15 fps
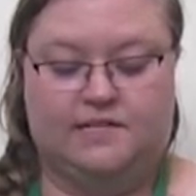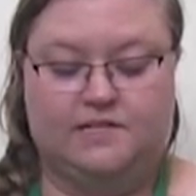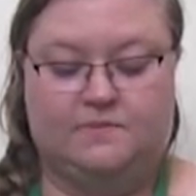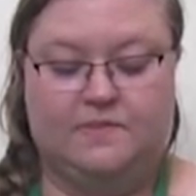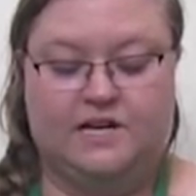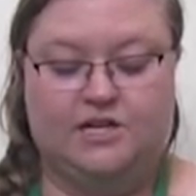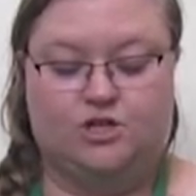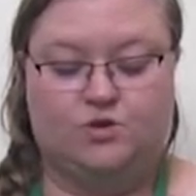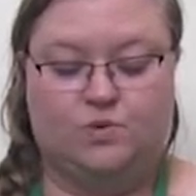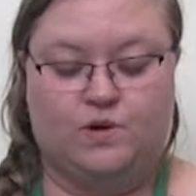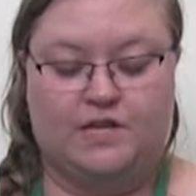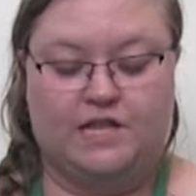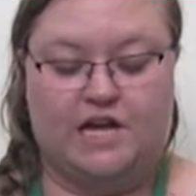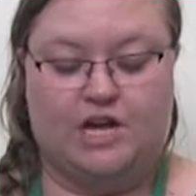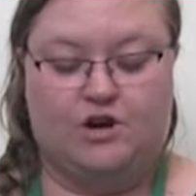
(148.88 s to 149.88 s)
to be
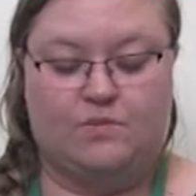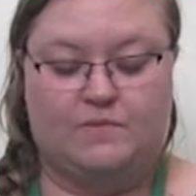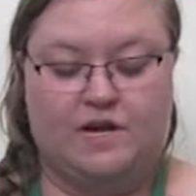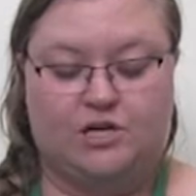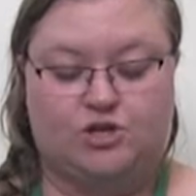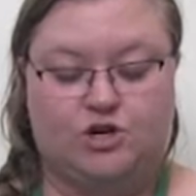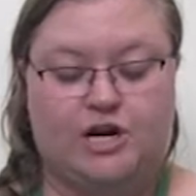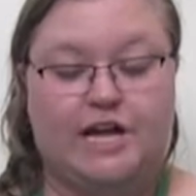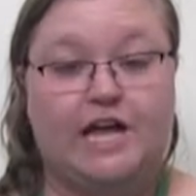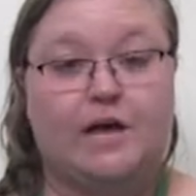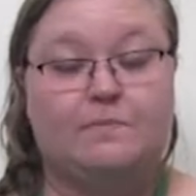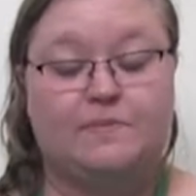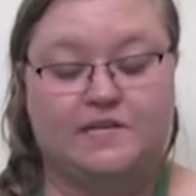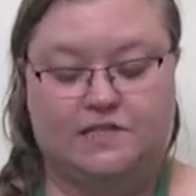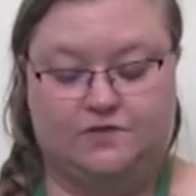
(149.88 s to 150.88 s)
sure that your measuring
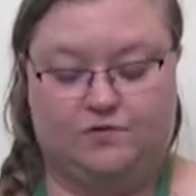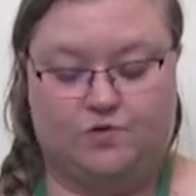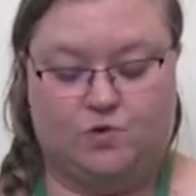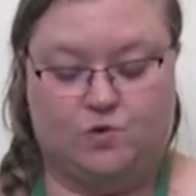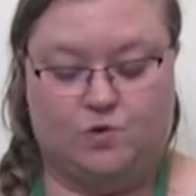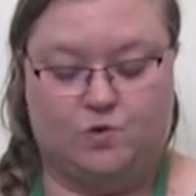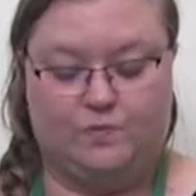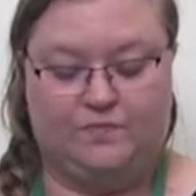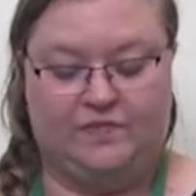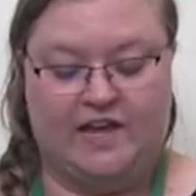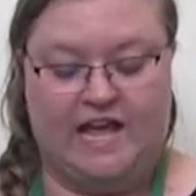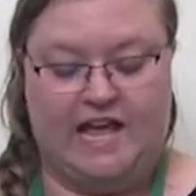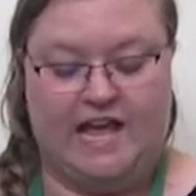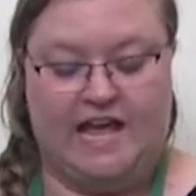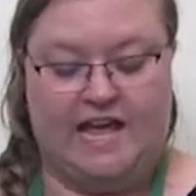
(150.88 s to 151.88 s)
cup is full,
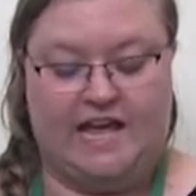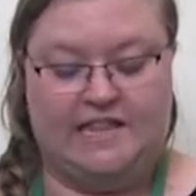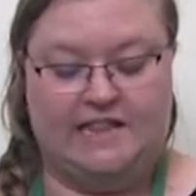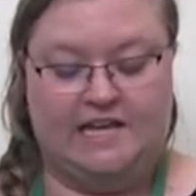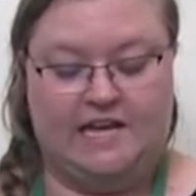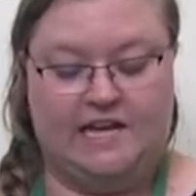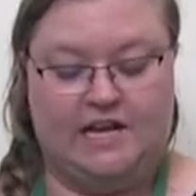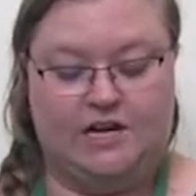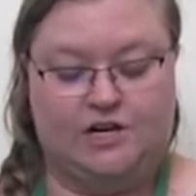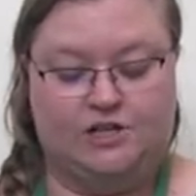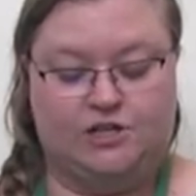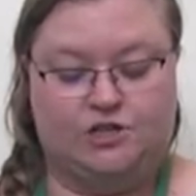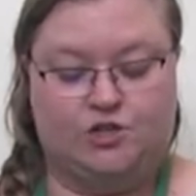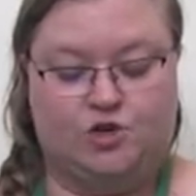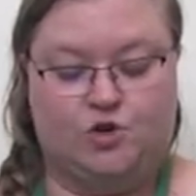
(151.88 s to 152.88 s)
and
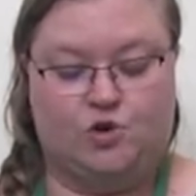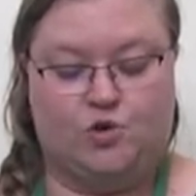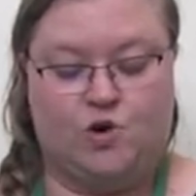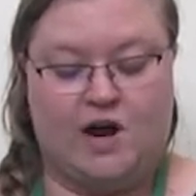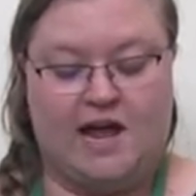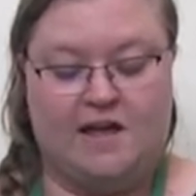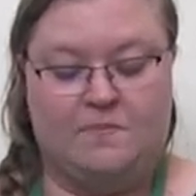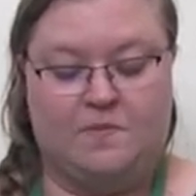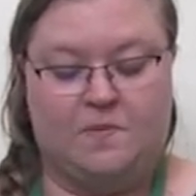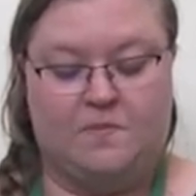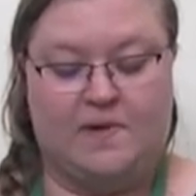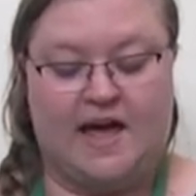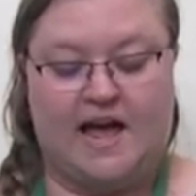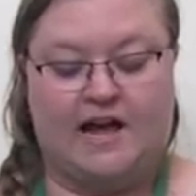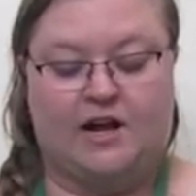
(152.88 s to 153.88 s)
then
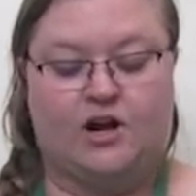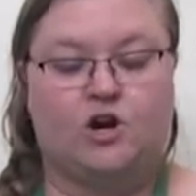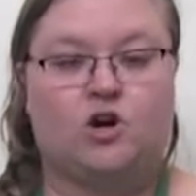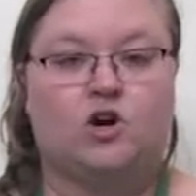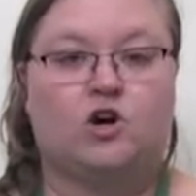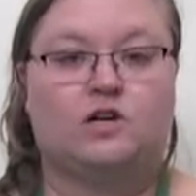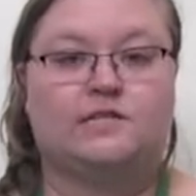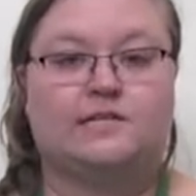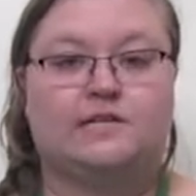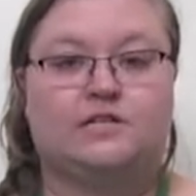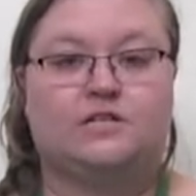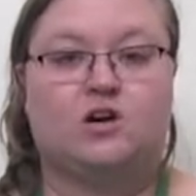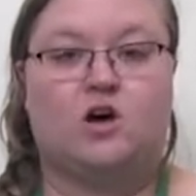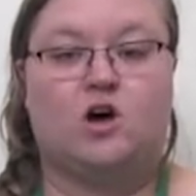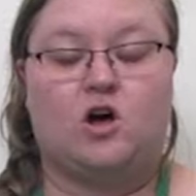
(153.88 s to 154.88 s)
scrape back across
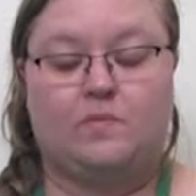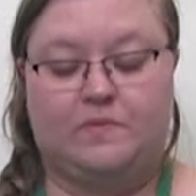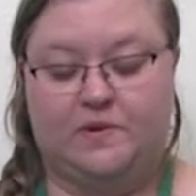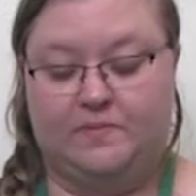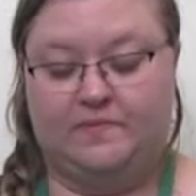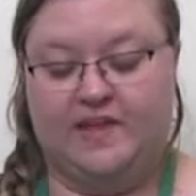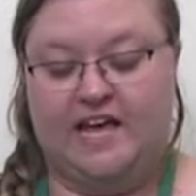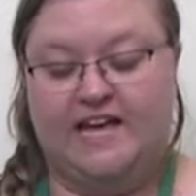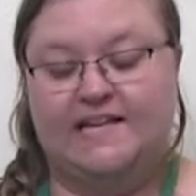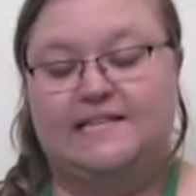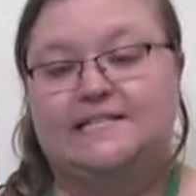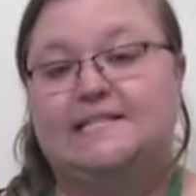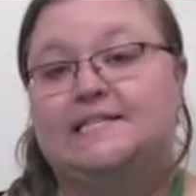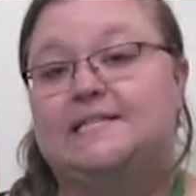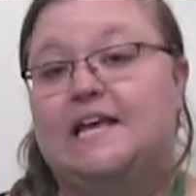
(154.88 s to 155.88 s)
the top.
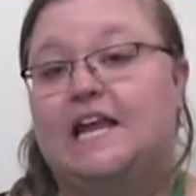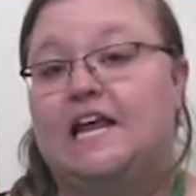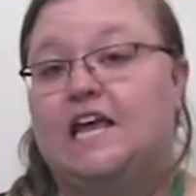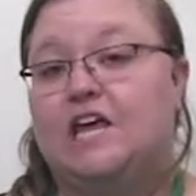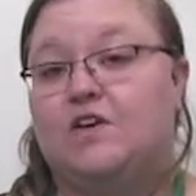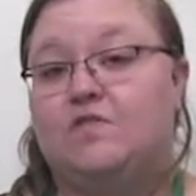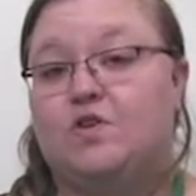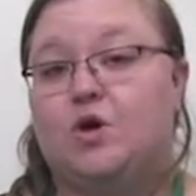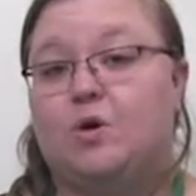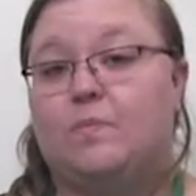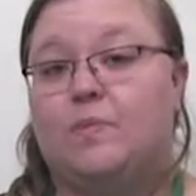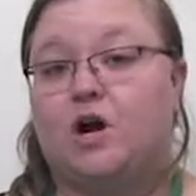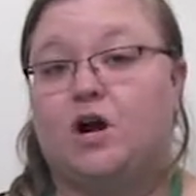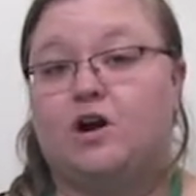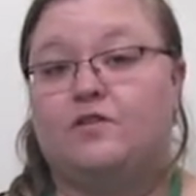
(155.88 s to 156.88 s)
This is going to give you a
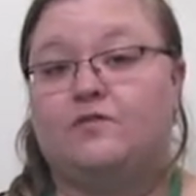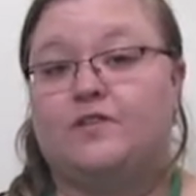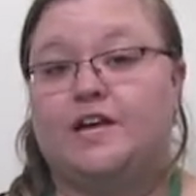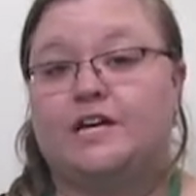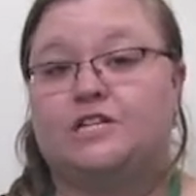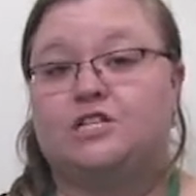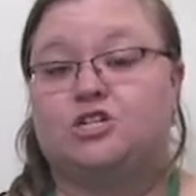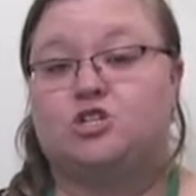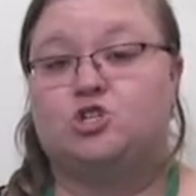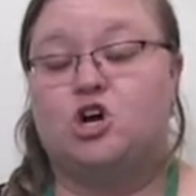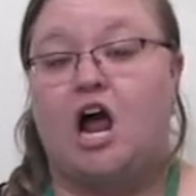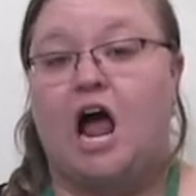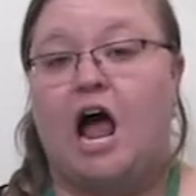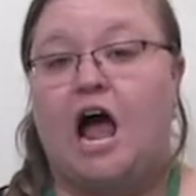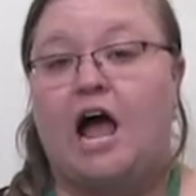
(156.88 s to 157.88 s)
perfect
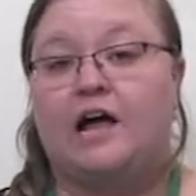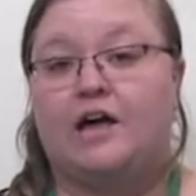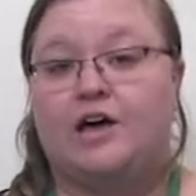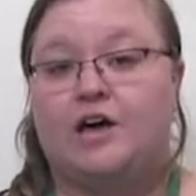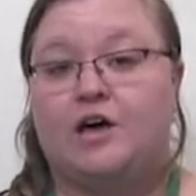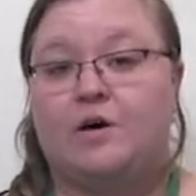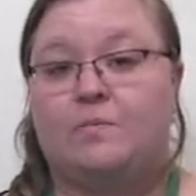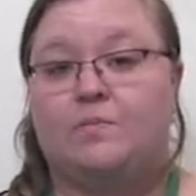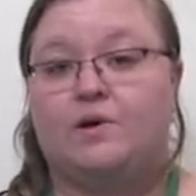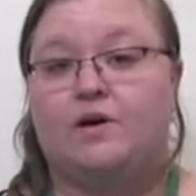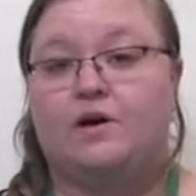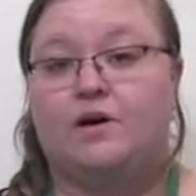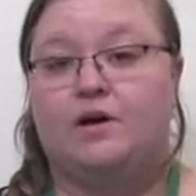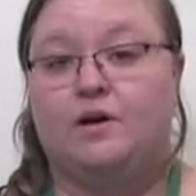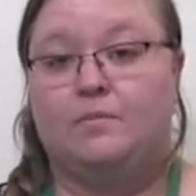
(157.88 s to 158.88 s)
dry
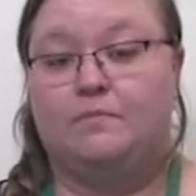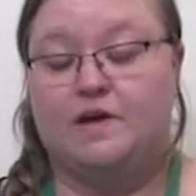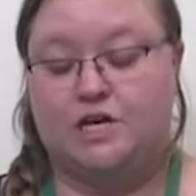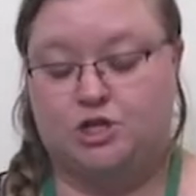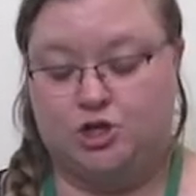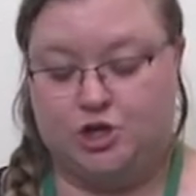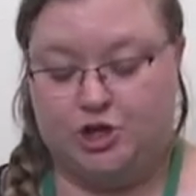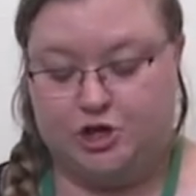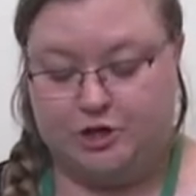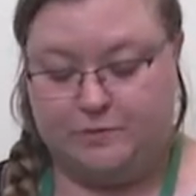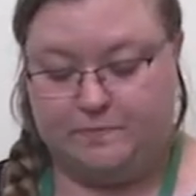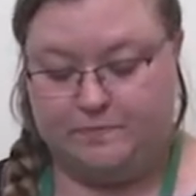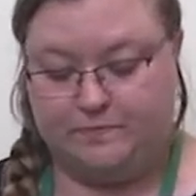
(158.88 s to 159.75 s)
cup measured.